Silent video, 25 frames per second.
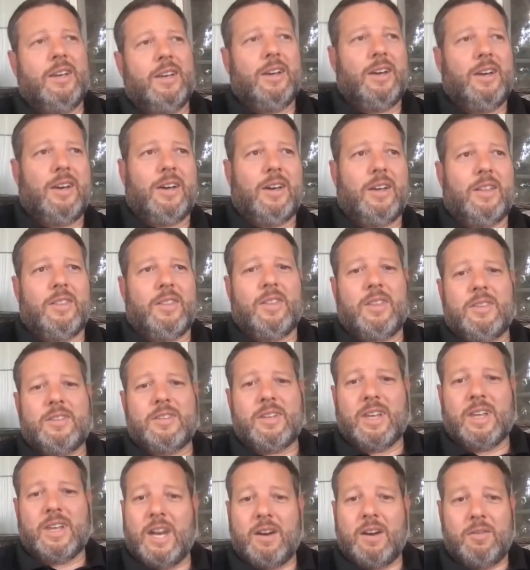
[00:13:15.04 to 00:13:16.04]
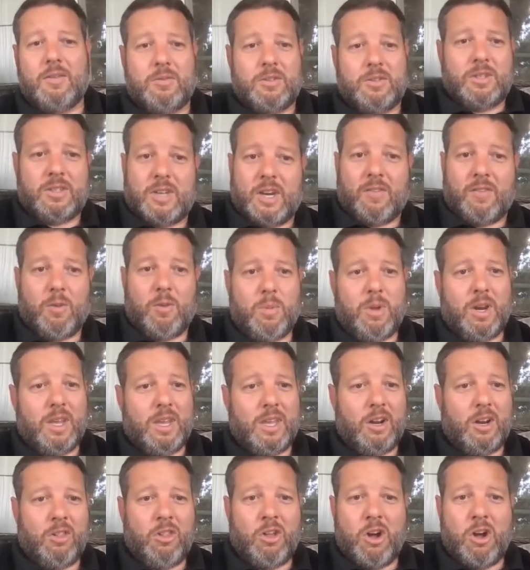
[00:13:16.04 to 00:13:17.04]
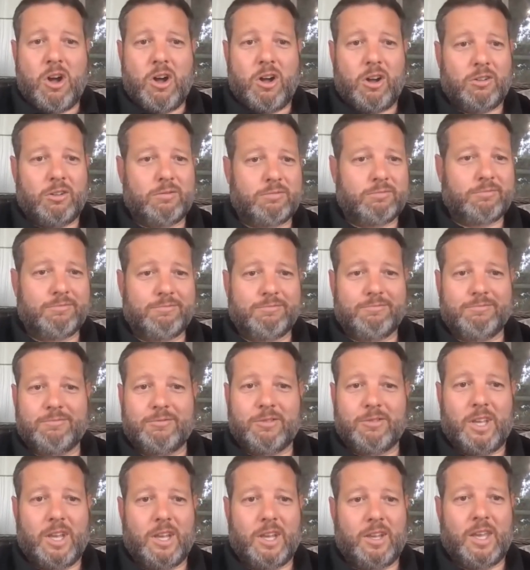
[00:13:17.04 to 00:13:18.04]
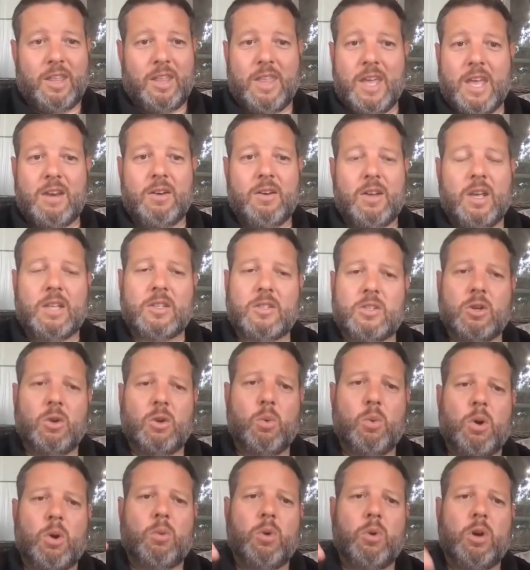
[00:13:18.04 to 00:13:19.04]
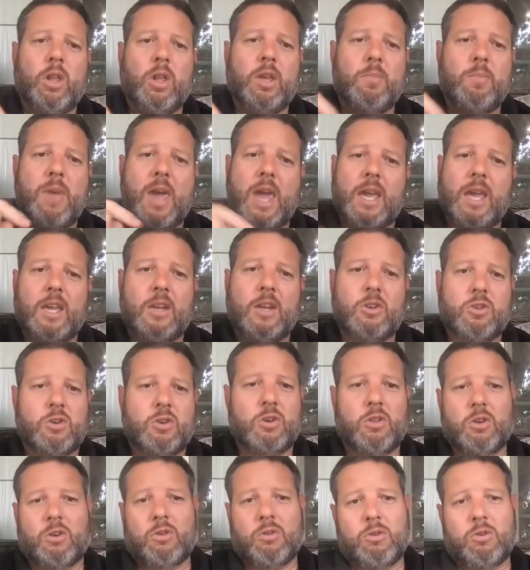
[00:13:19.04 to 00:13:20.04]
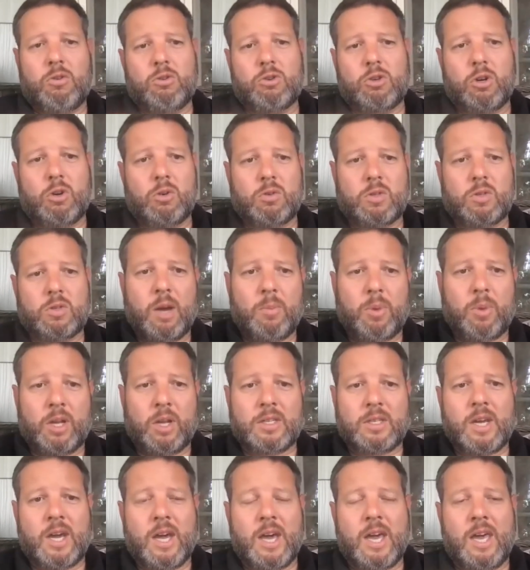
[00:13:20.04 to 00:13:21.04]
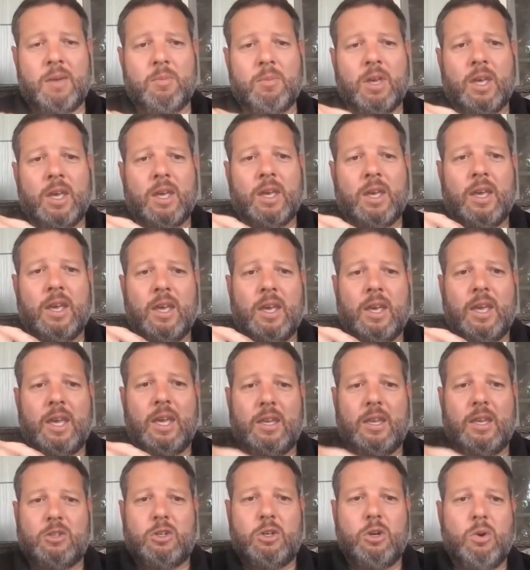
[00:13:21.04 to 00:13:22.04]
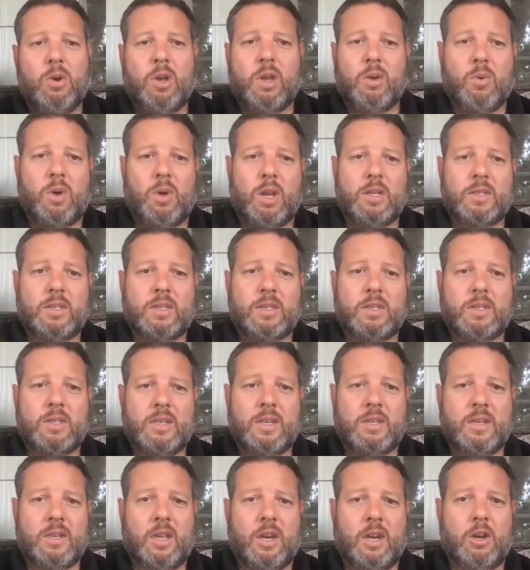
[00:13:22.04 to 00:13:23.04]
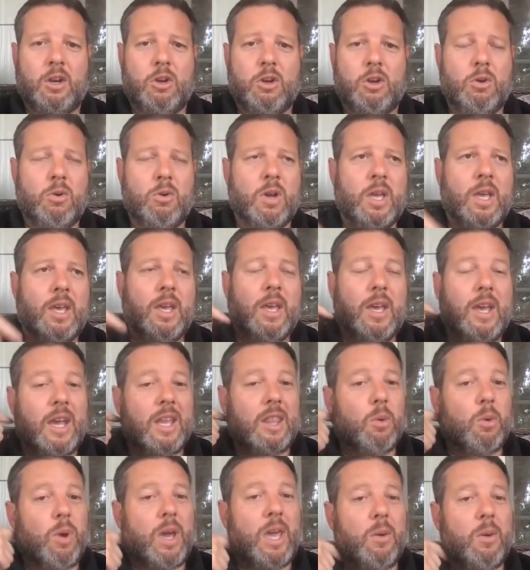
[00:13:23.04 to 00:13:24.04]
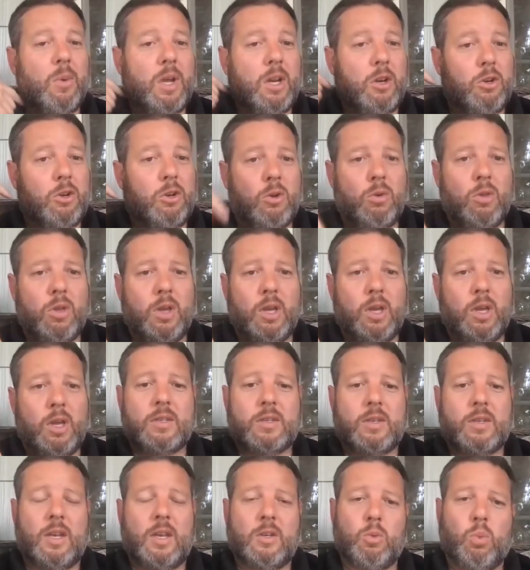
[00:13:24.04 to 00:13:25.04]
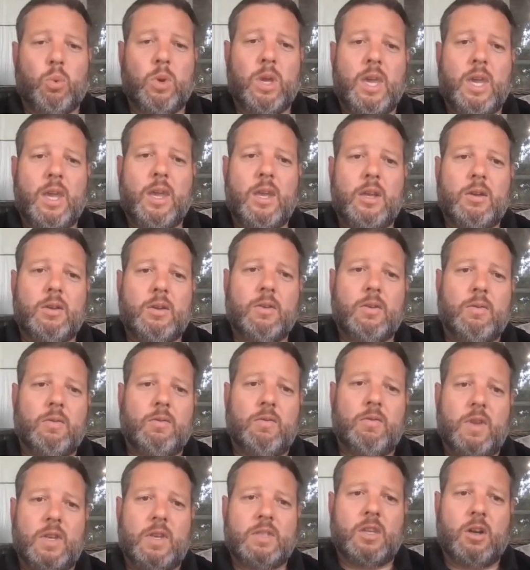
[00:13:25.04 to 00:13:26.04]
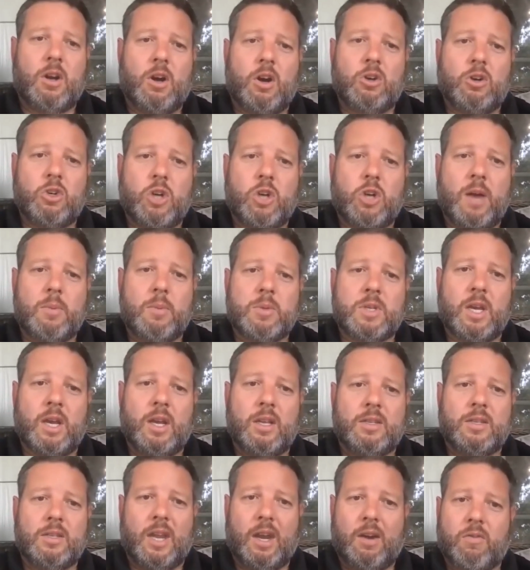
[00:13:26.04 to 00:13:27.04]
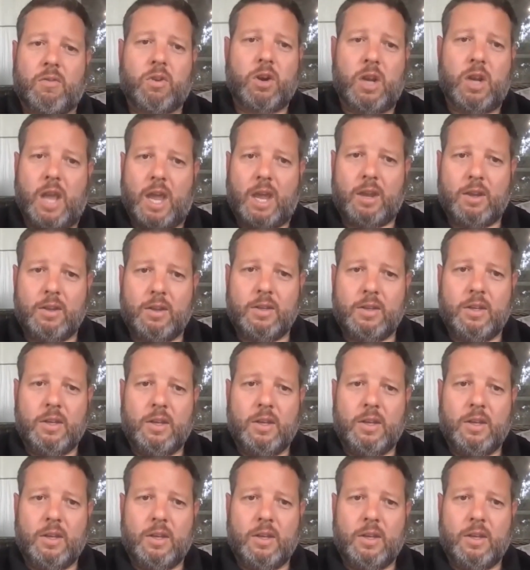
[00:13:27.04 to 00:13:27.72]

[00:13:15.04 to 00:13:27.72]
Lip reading: to get just everybody get along. And so we're really making sure the crew shows up on time. He's doing what he says he's going to do. And the way we do this is we visit our job sites every day.